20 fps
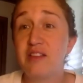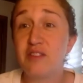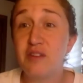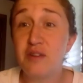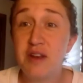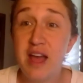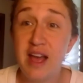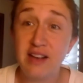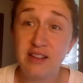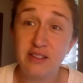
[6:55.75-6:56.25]
so
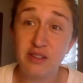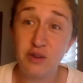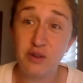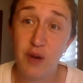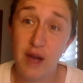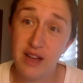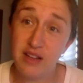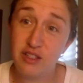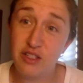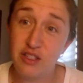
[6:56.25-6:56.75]
next
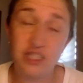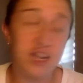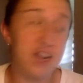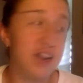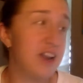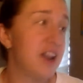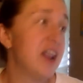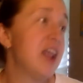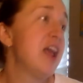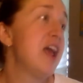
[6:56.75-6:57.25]

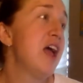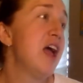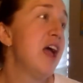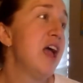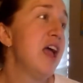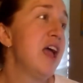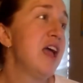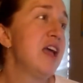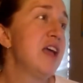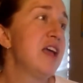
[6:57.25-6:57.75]
question.
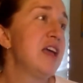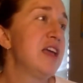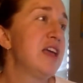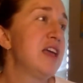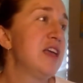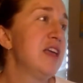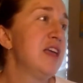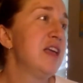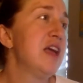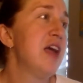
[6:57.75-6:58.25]

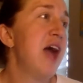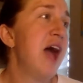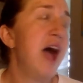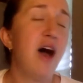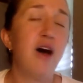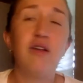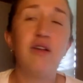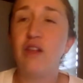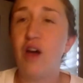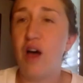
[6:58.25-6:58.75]

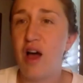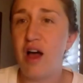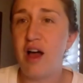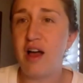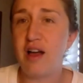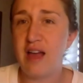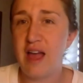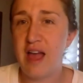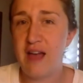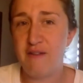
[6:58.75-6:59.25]
How
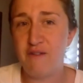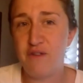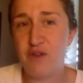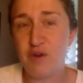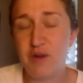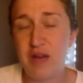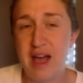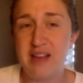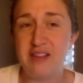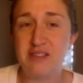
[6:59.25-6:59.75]
long have
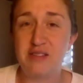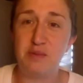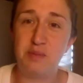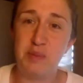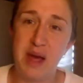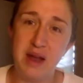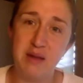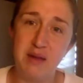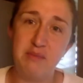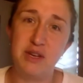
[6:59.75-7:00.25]
you guys
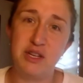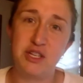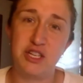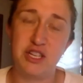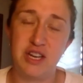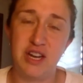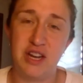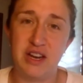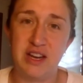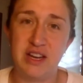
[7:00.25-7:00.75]
been
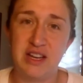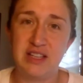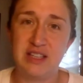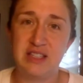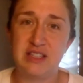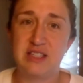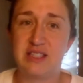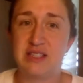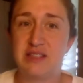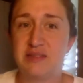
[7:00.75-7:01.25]

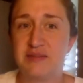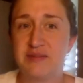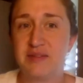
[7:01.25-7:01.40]
missionaries?